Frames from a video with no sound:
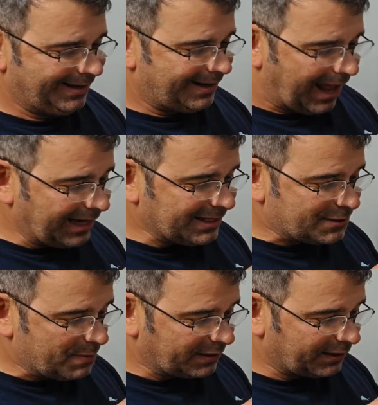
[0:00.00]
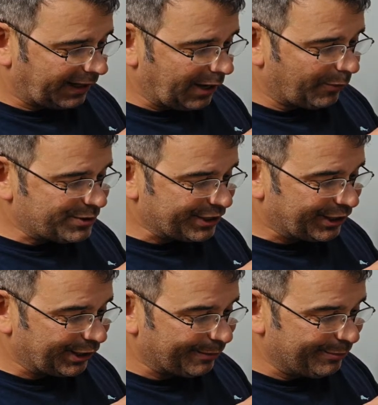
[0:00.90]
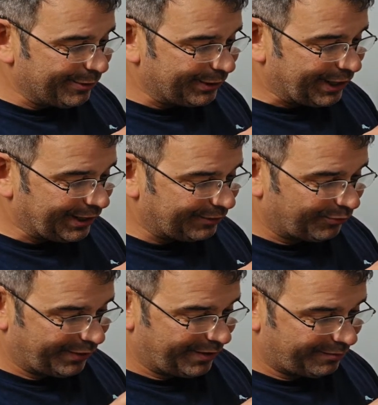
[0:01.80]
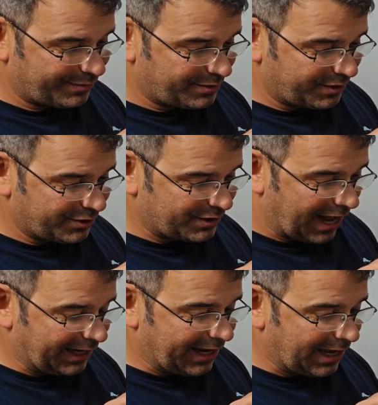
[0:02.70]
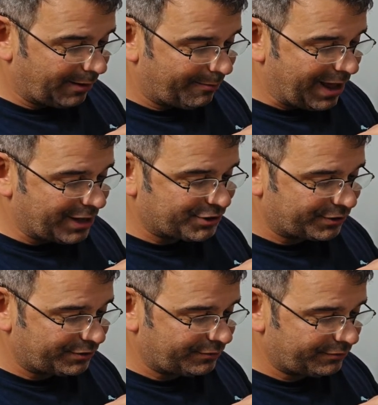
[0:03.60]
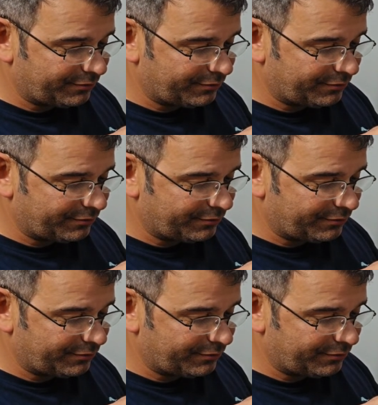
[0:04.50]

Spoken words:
I can speak the language and can communicate with them. And I can't imagine